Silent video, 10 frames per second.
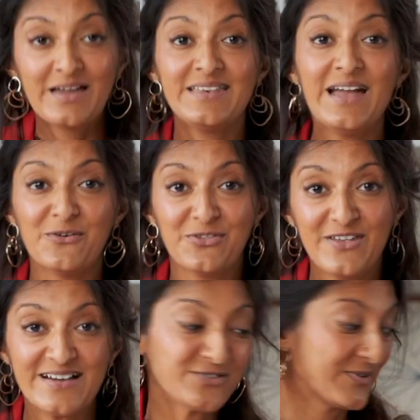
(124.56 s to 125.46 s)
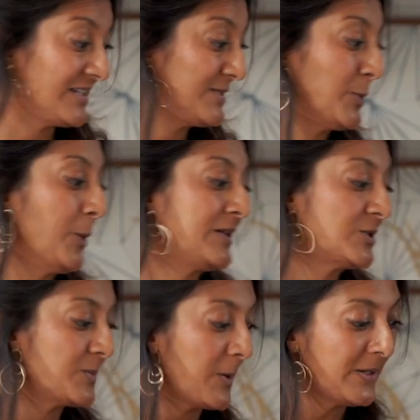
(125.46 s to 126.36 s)
Now, that is ready to put
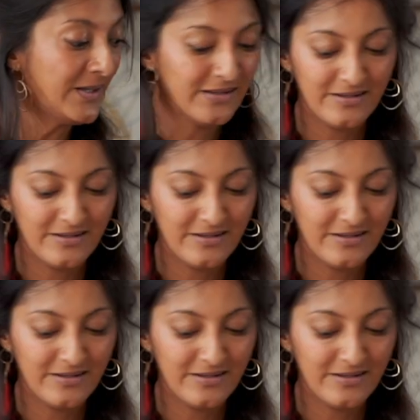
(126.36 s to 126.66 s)
into my